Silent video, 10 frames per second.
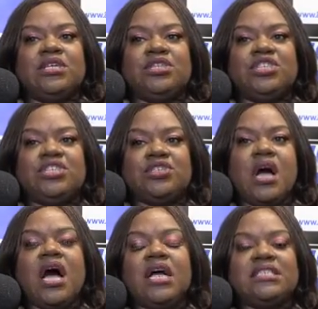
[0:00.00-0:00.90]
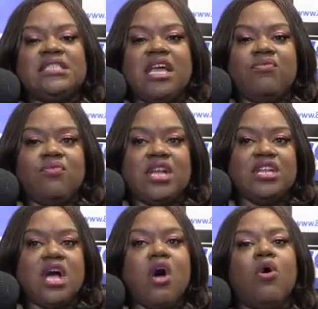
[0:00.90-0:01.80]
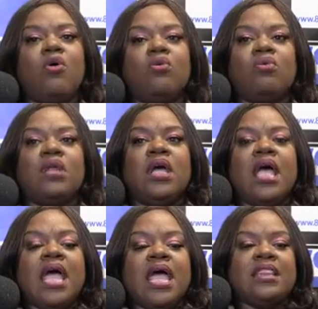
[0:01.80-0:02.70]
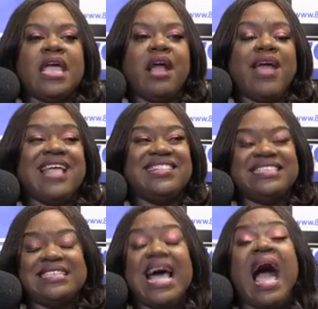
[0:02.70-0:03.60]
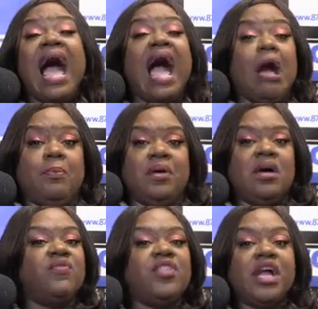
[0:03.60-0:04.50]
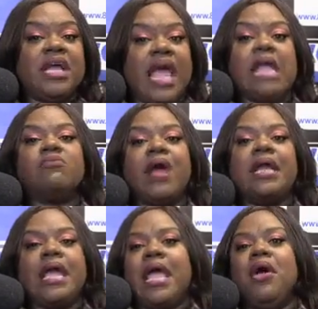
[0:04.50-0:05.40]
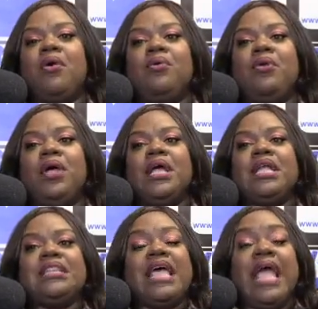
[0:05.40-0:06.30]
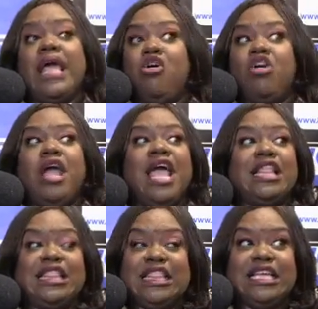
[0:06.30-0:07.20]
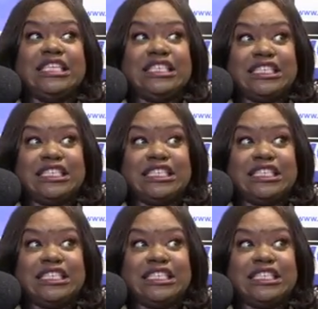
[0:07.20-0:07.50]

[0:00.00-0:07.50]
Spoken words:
Strauss and Rendon, they are at the top of their game right now. They are at the